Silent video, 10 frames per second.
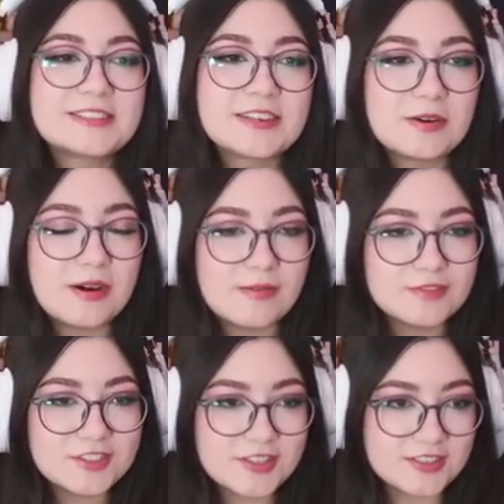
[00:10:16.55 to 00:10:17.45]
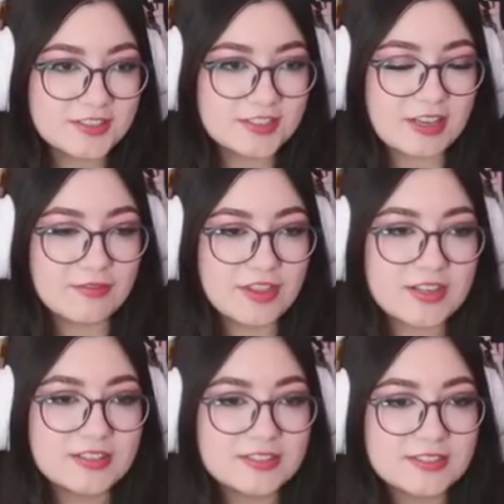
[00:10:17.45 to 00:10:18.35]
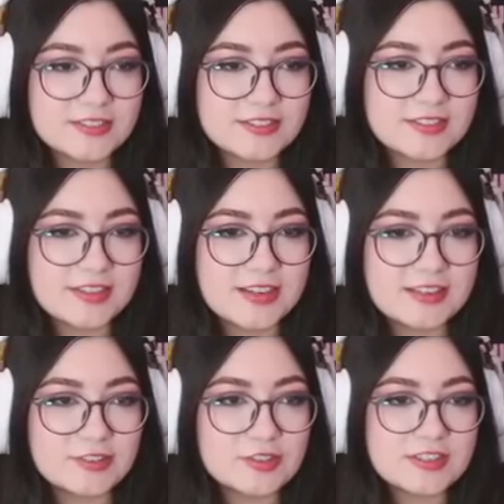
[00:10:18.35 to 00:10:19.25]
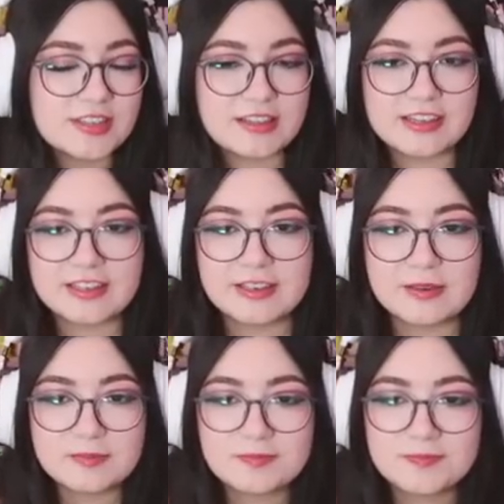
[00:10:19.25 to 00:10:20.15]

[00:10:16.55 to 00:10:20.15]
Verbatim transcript: so I'm just going to save this just because I like it.